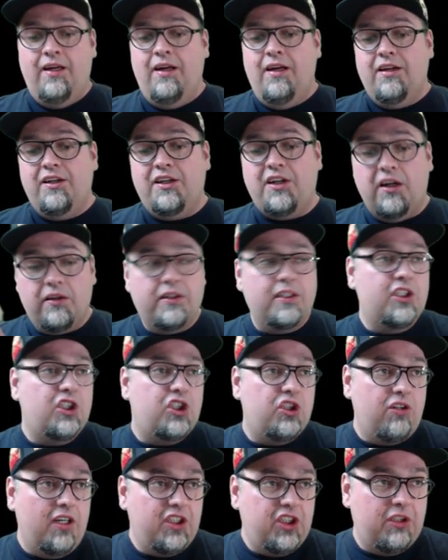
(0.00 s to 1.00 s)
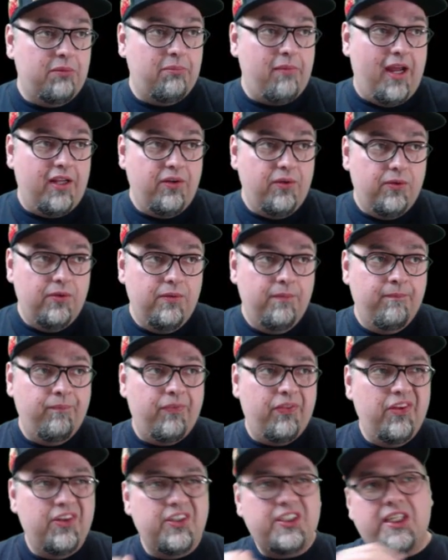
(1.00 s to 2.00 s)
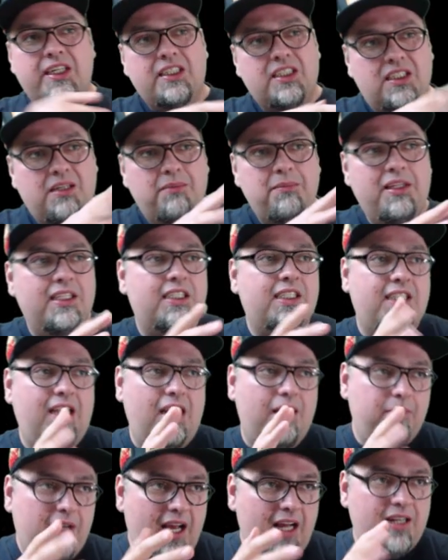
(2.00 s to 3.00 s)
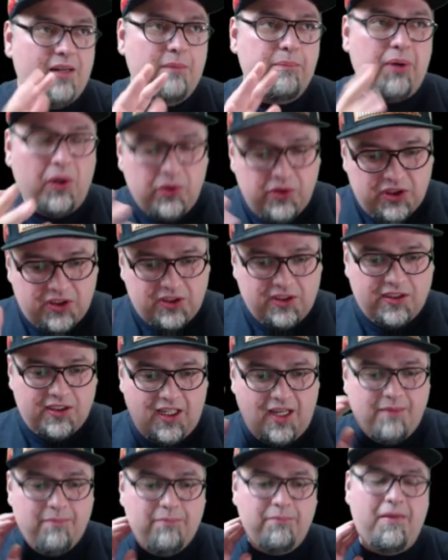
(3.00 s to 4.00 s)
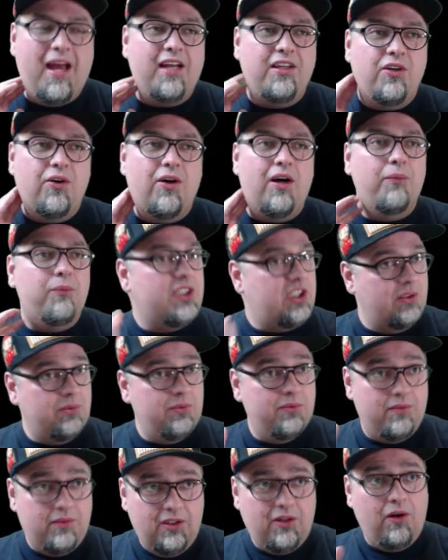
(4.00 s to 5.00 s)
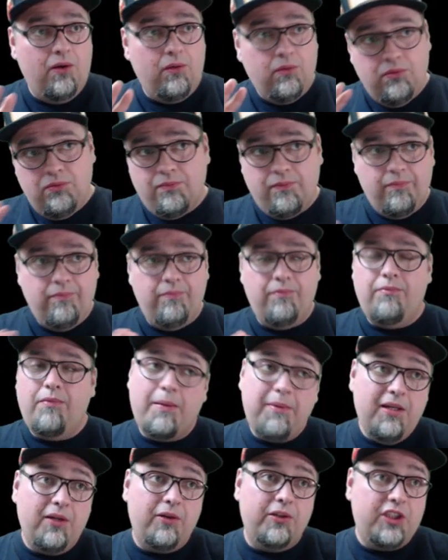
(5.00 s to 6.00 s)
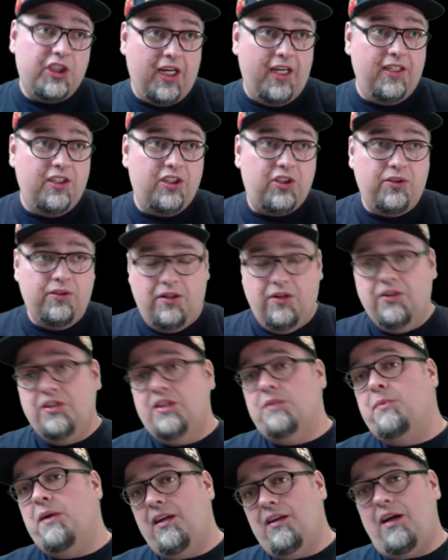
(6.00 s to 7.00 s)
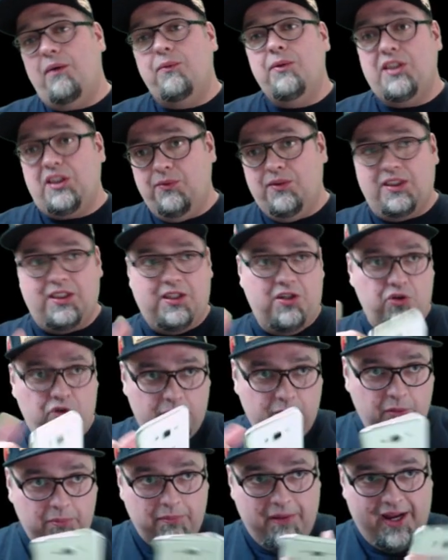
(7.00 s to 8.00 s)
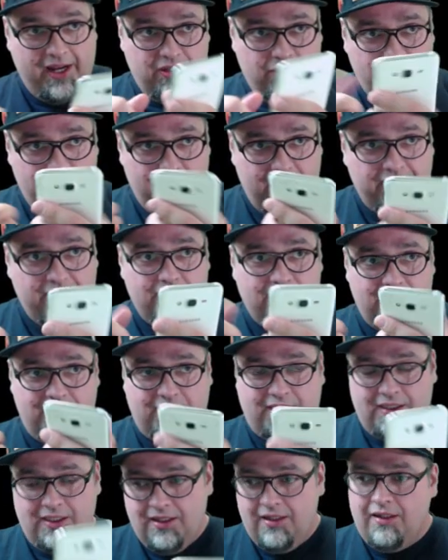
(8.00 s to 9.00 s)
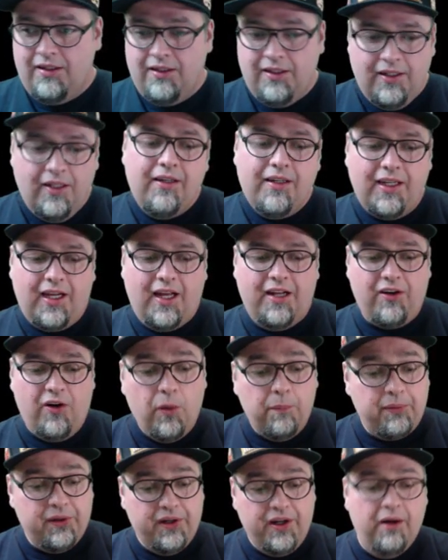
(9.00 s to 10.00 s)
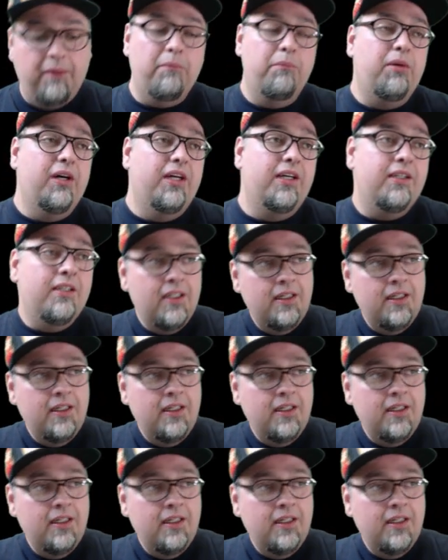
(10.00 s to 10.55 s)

color instruction manual. Looks like it's going to be the same kind of poster type manual. I wish it, you know, maybe it'll change, who knows, but I wish it was a normal manual that you just kind of open up, but